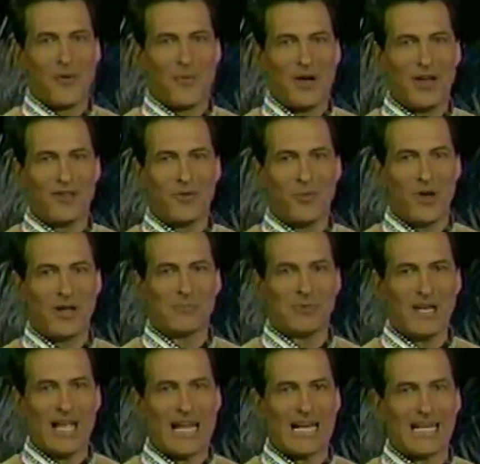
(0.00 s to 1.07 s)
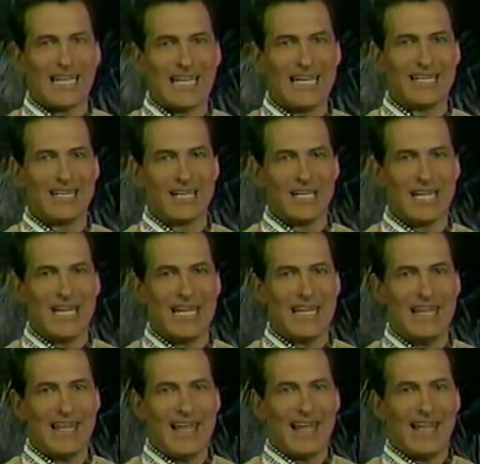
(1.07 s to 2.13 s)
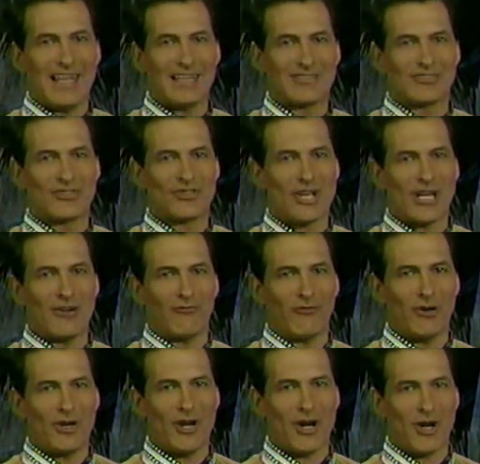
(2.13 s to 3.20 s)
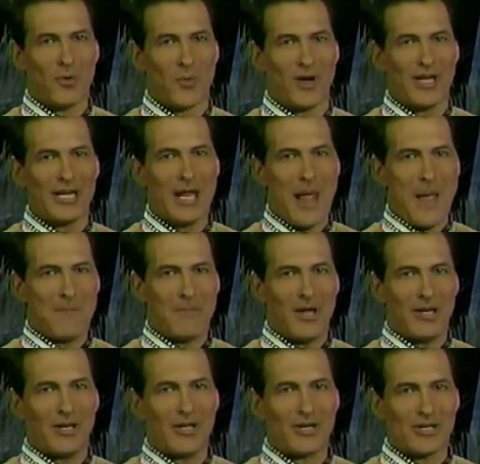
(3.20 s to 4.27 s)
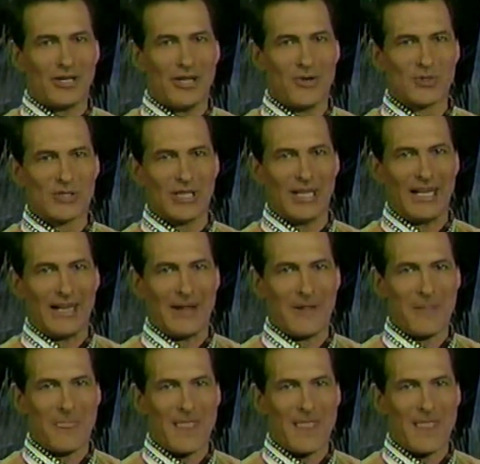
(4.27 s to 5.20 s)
Well, the one playing Linda Lee is Jennifer Irwin, but look closely.